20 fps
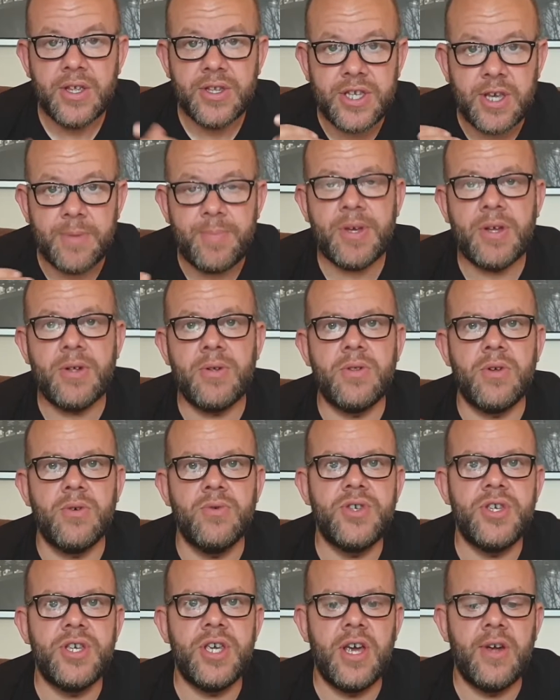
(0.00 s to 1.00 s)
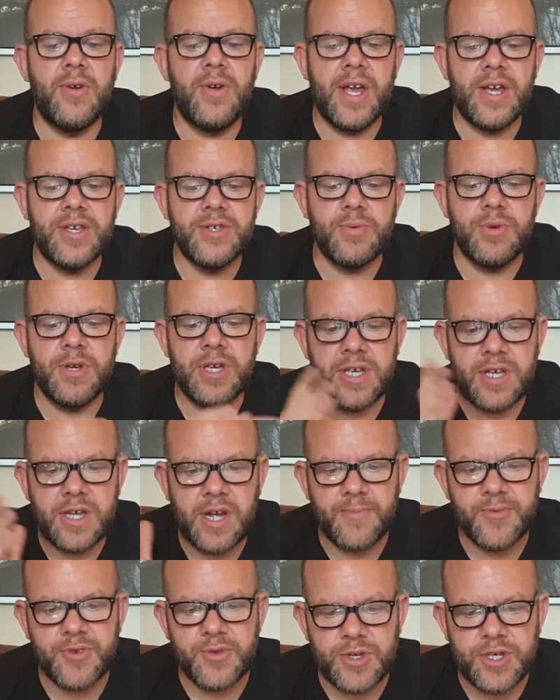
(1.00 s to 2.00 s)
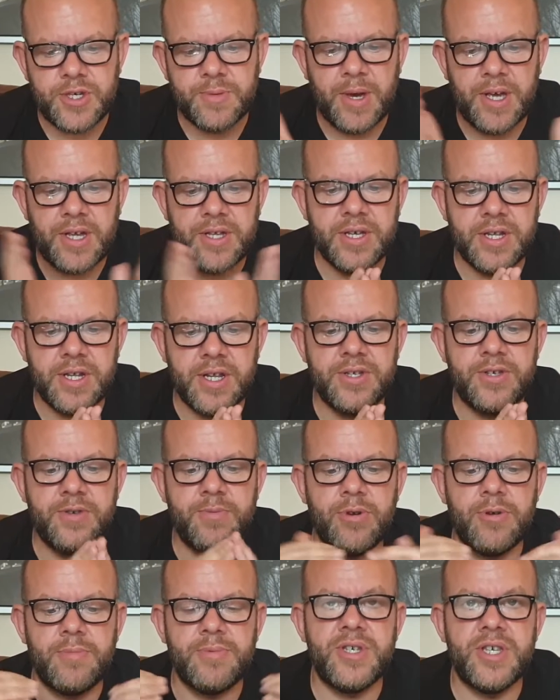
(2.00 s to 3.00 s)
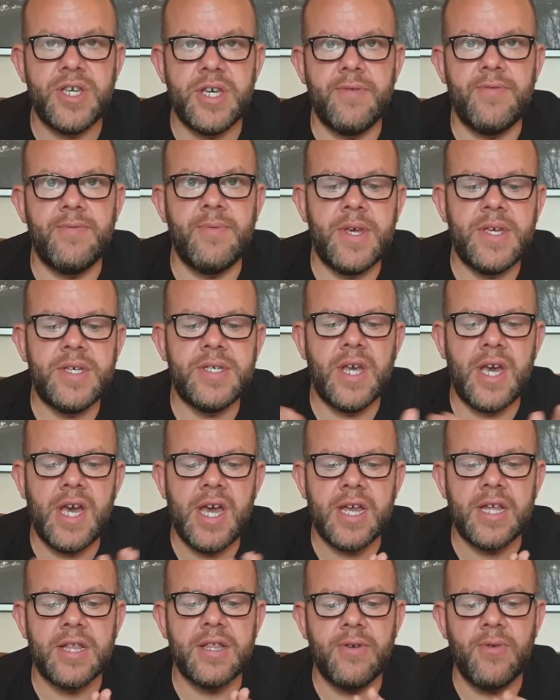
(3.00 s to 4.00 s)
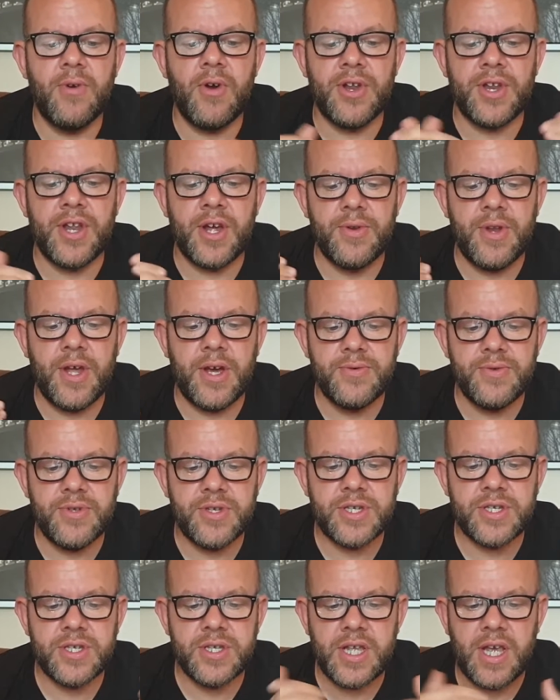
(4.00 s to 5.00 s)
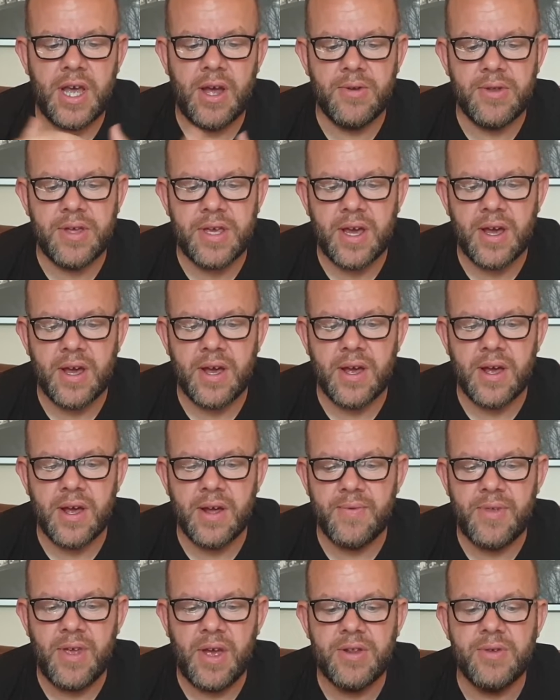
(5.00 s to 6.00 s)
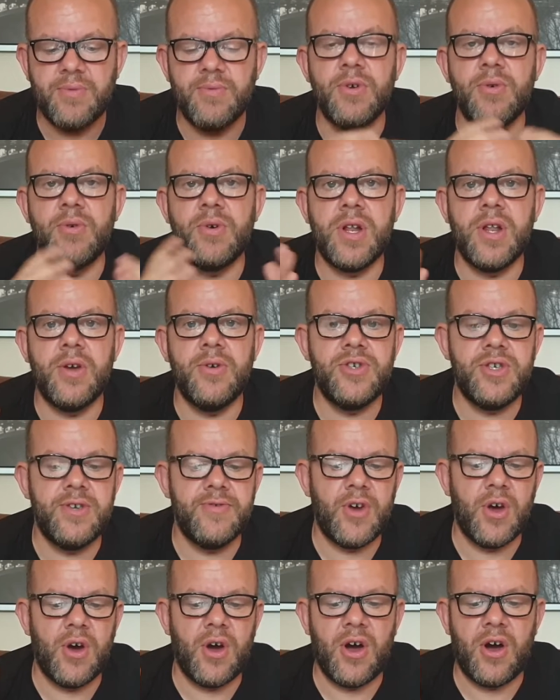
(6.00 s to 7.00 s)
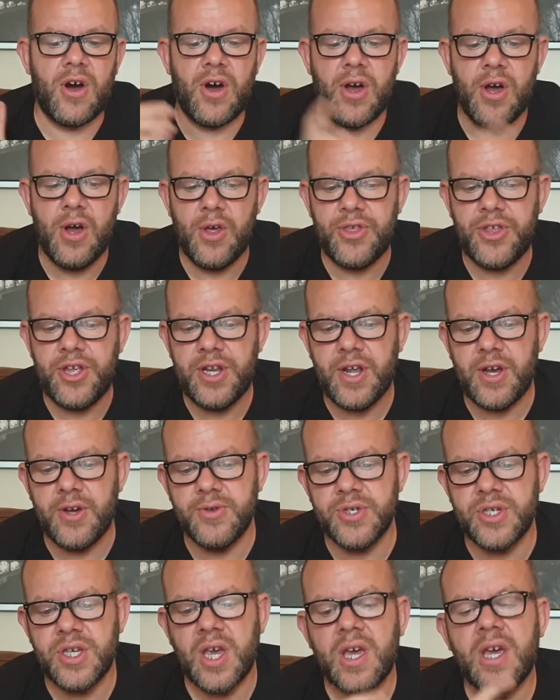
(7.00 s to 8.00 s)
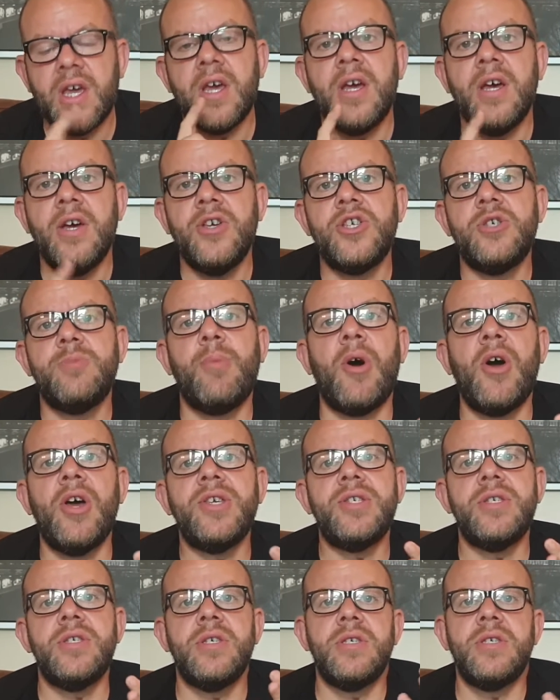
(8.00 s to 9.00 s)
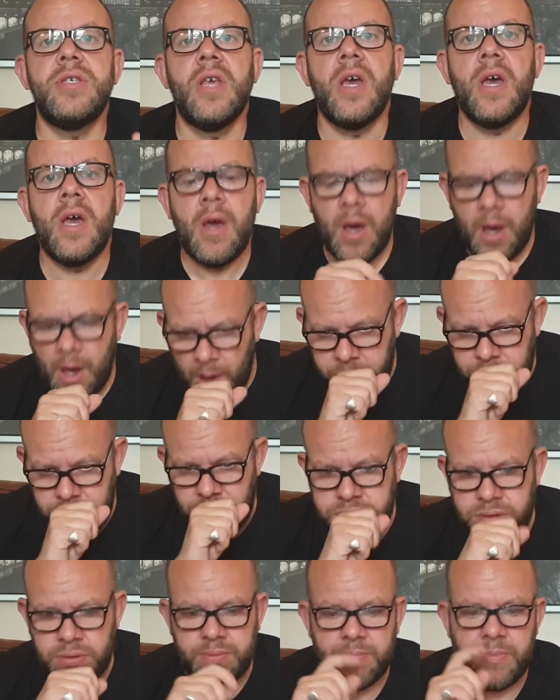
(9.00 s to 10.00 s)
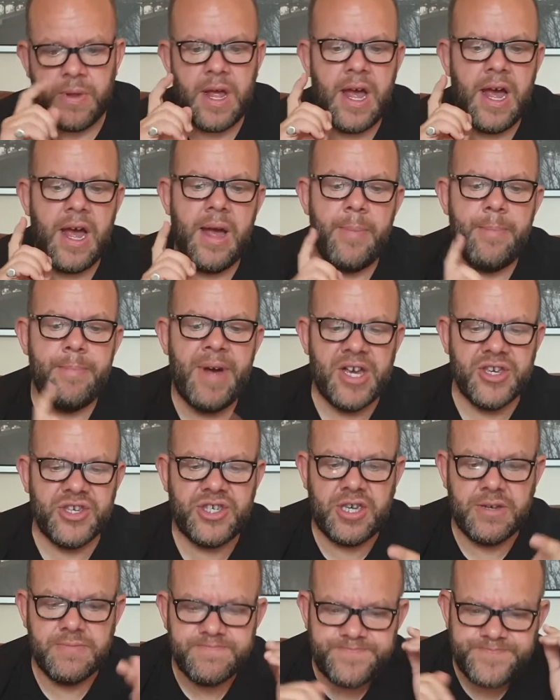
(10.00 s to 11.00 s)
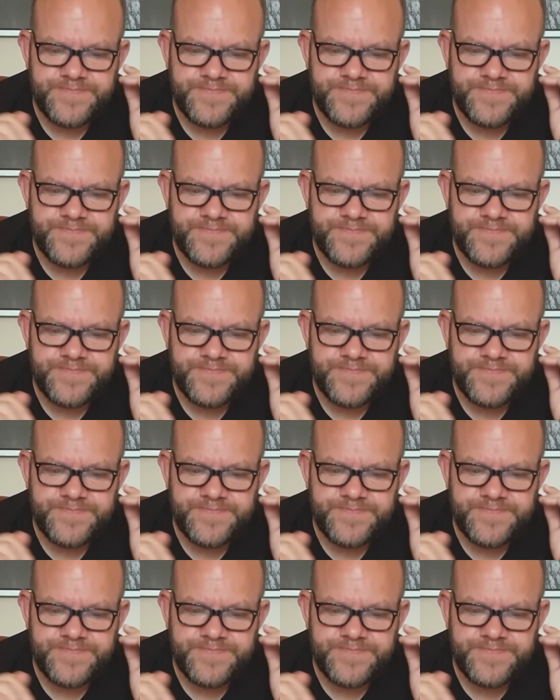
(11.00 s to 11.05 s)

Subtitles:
Typical Gualtieri, as we come to expect, and as you're probably sick of me saying, there are no notes. The only real clues you've got are earthy notes, spices, and musk.